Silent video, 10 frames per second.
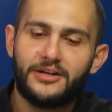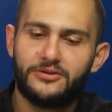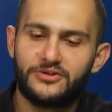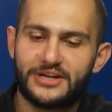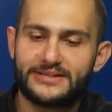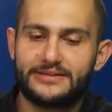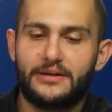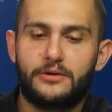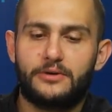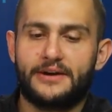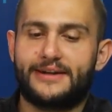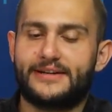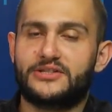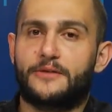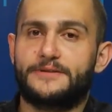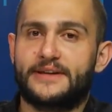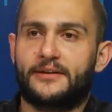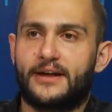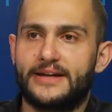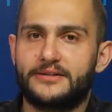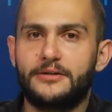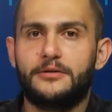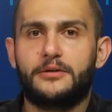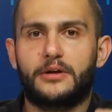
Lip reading: you just run Attack Surface Analyzer,